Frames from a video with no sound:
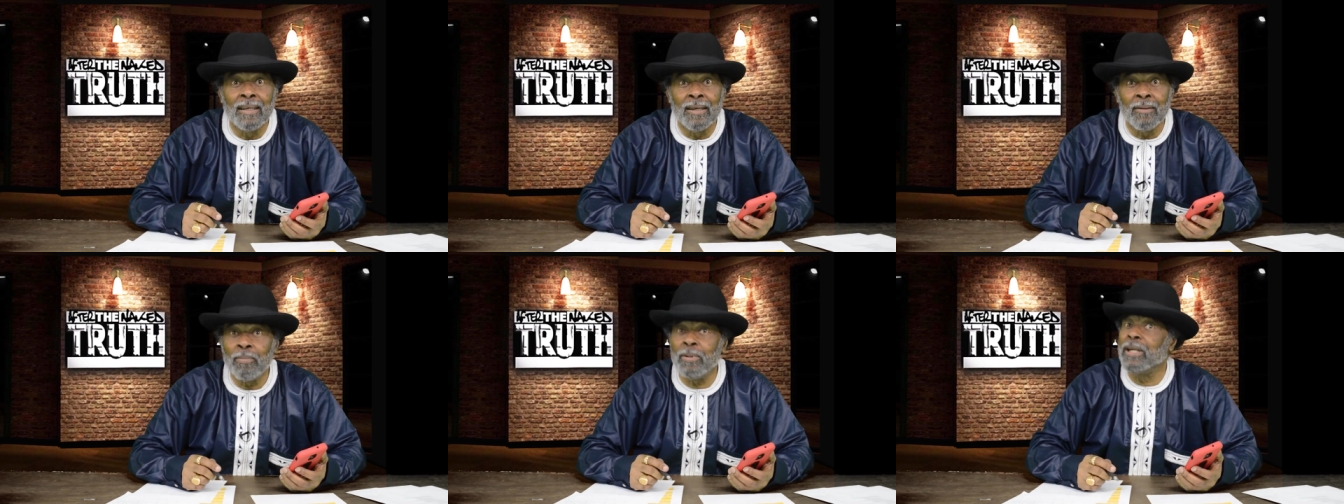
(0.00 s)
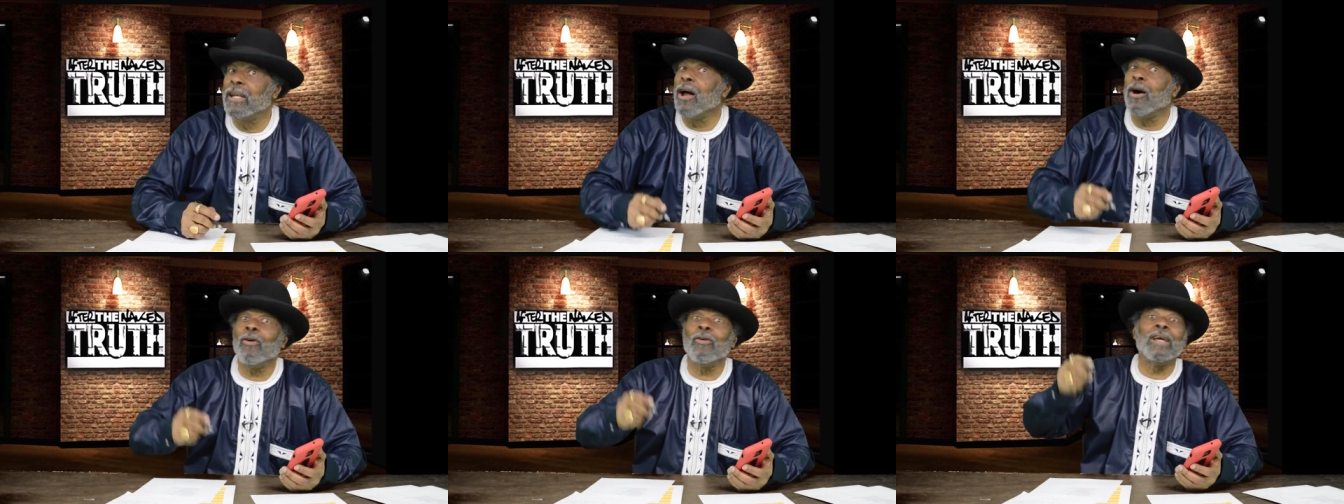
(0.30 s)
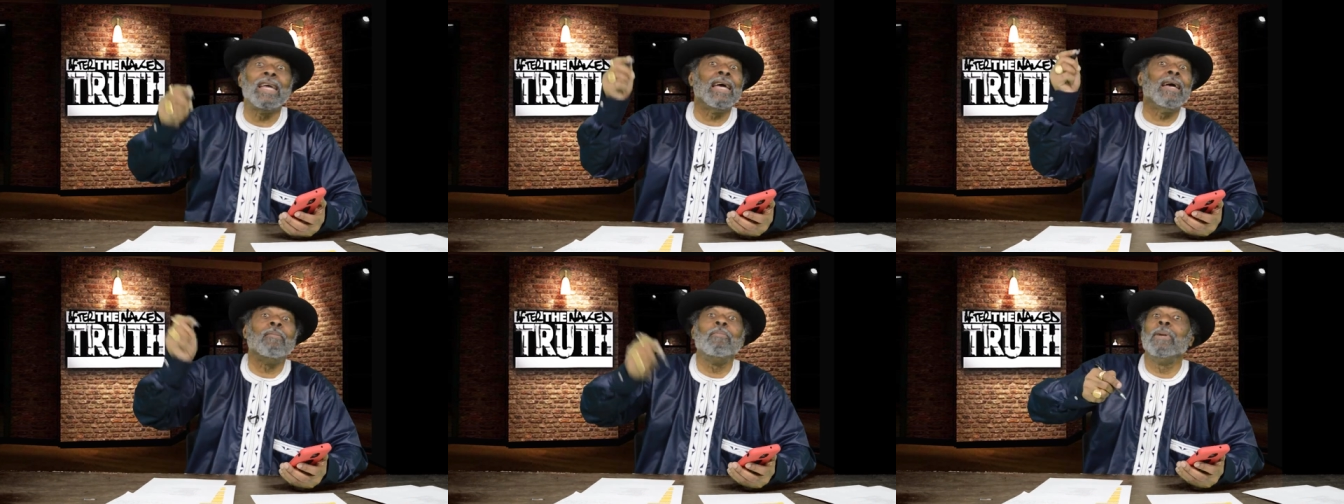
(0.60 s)
But
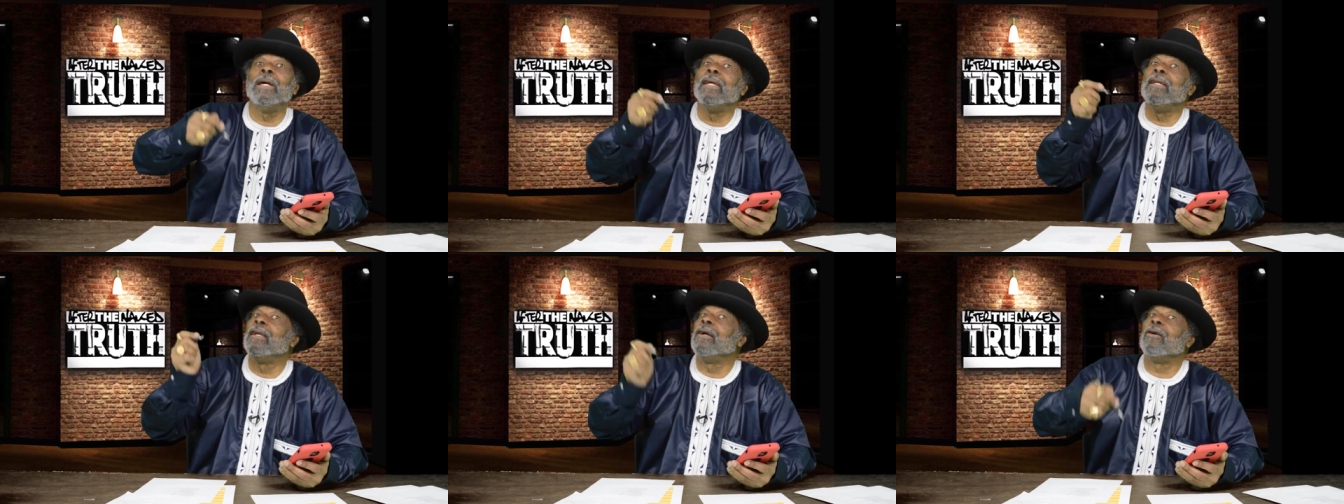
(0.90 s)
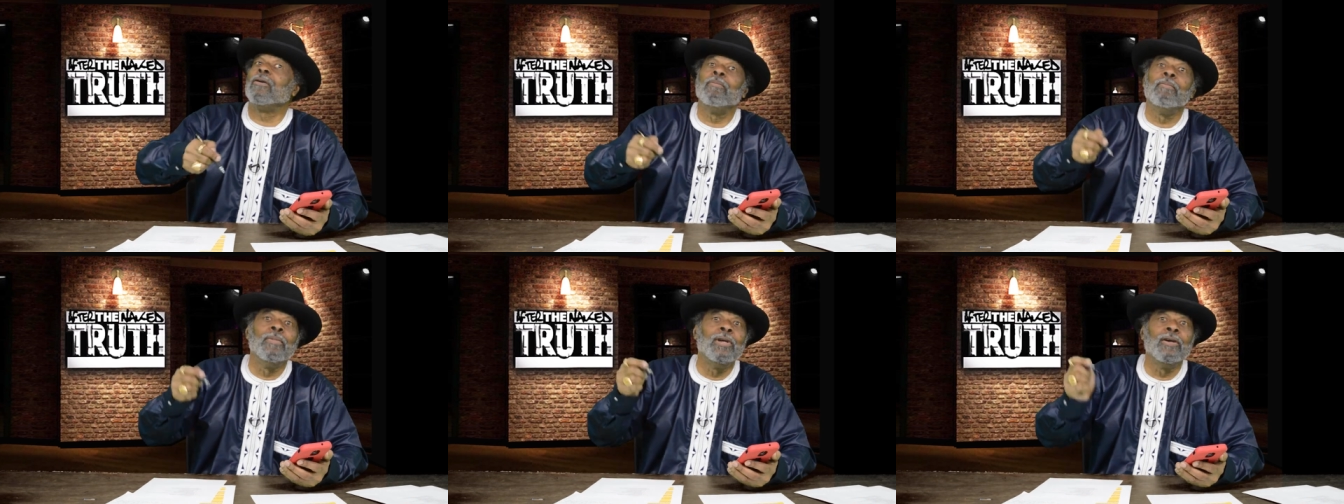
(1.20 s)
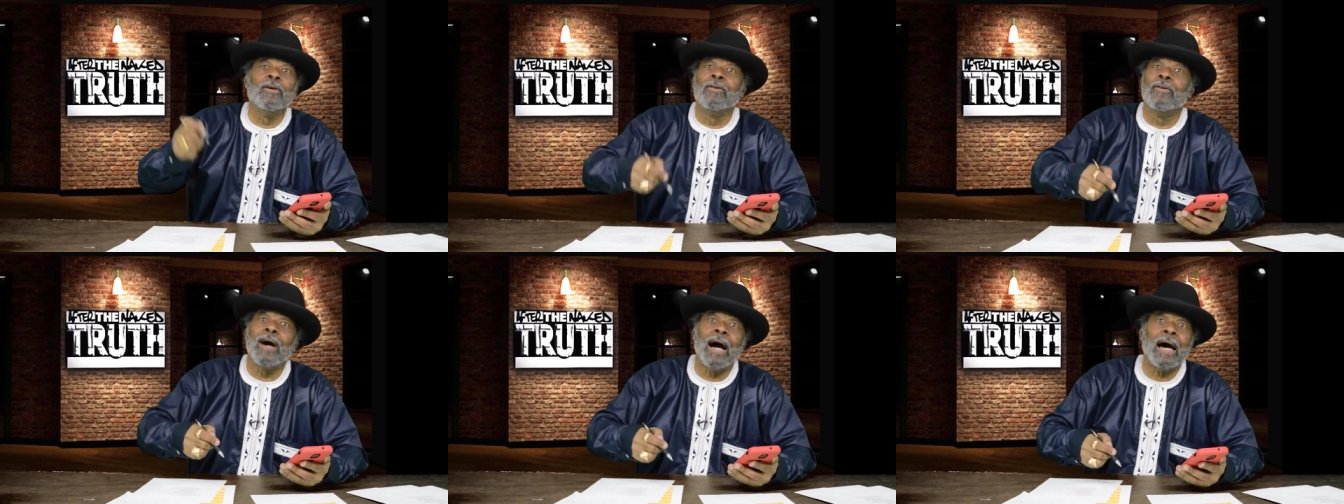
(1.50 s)
don't give me no
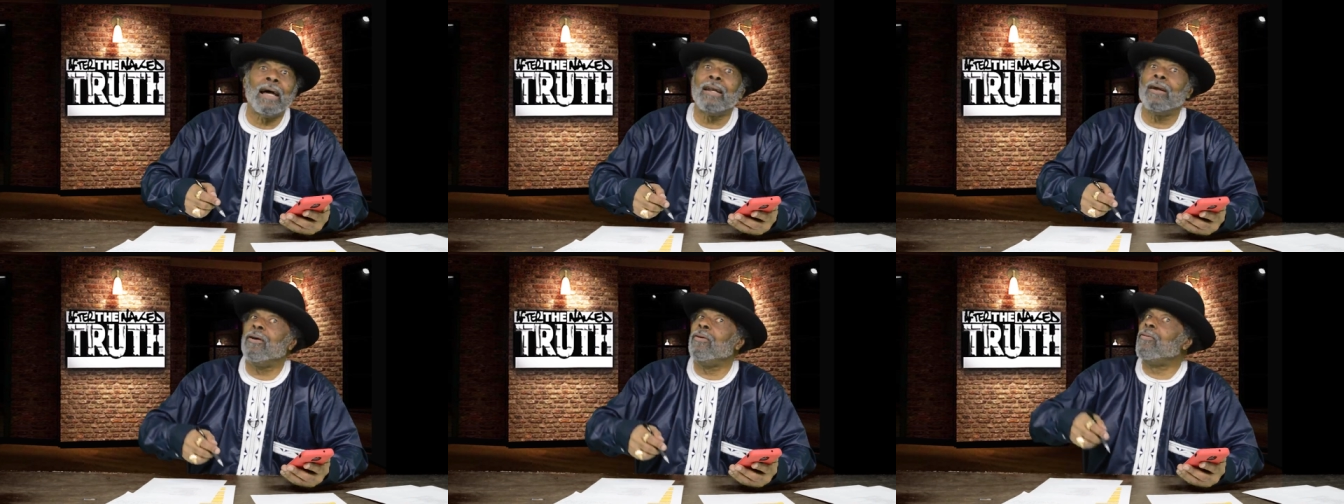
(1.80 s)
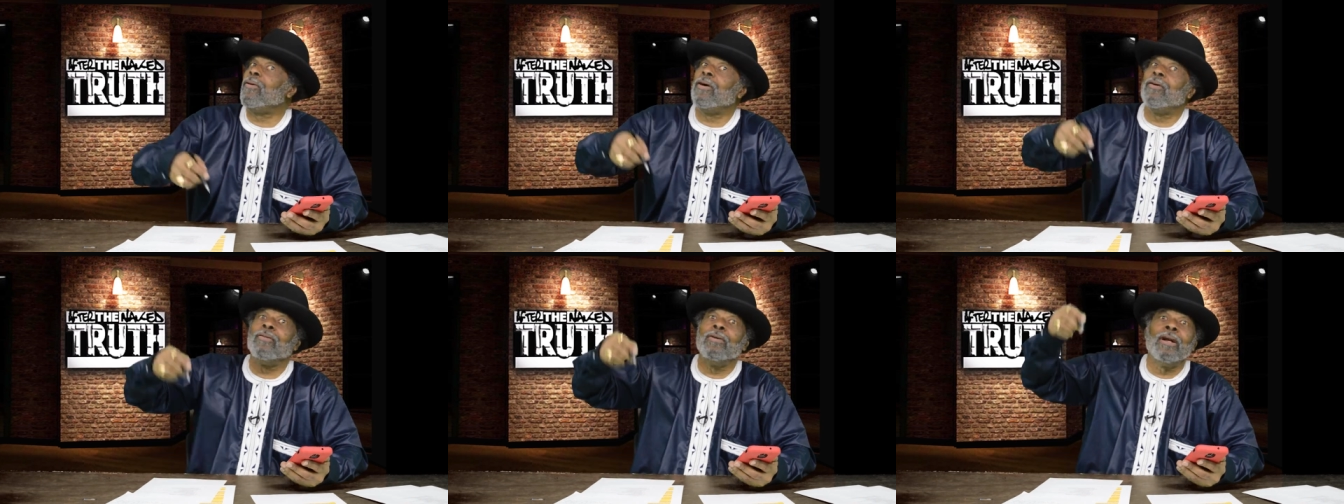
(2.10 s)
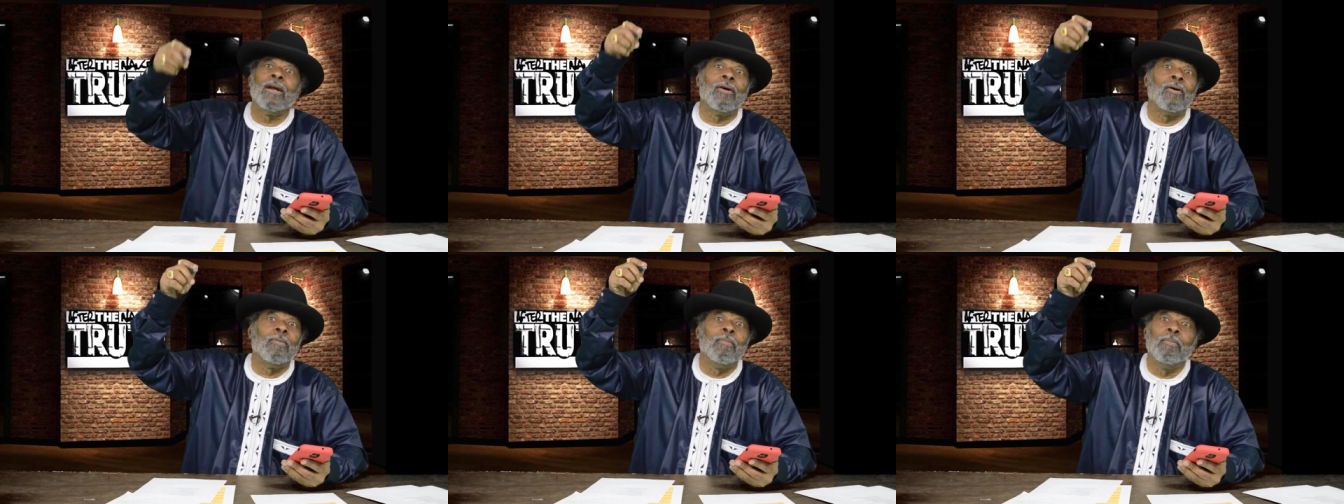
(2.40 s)
mule. I don't want
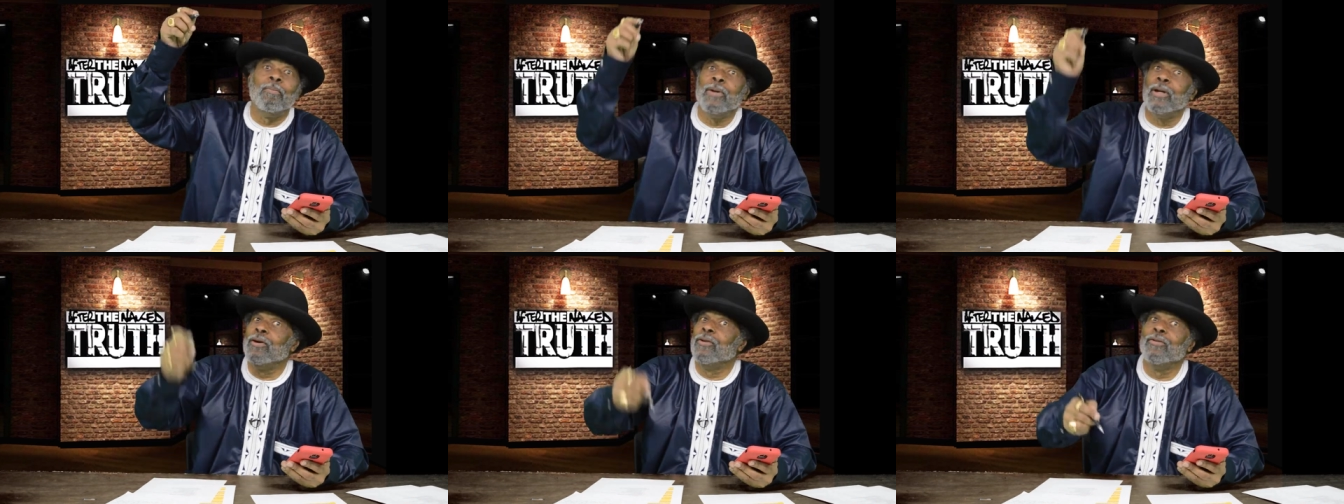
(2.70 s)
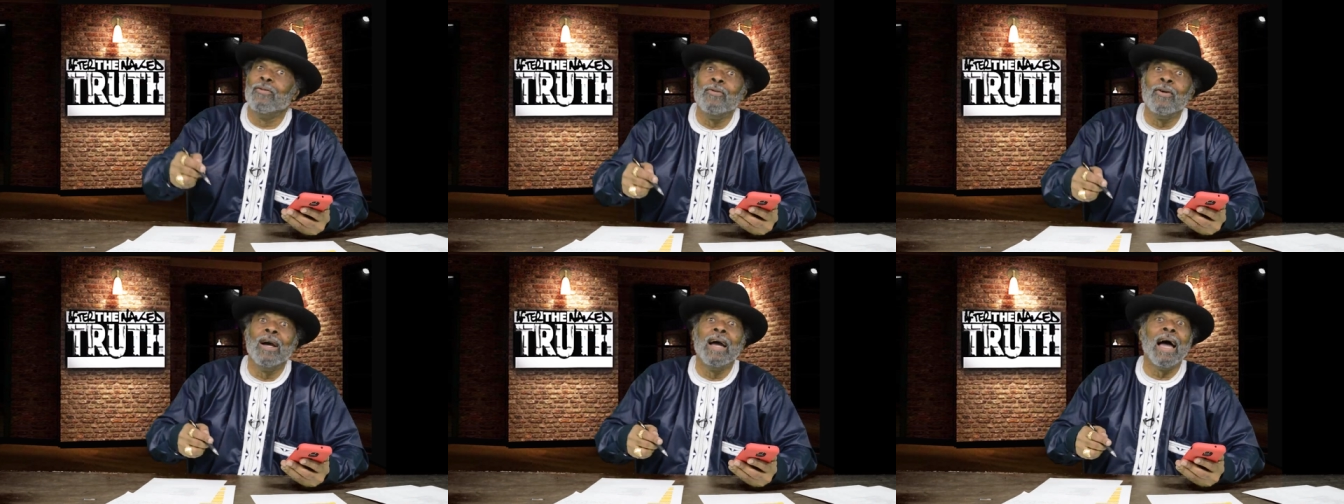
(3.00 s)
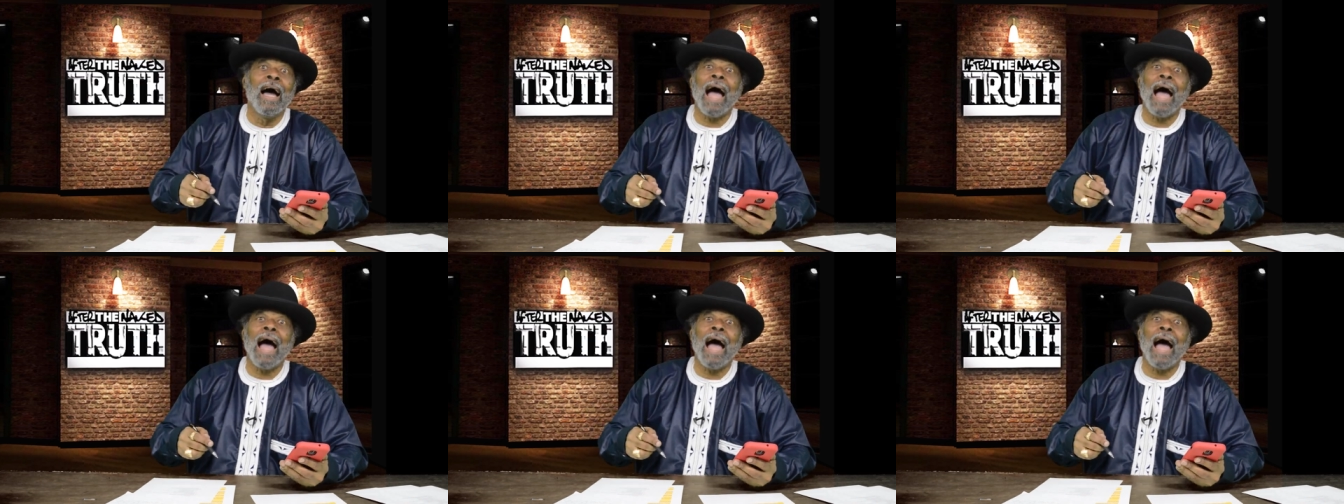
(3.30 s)
no mule.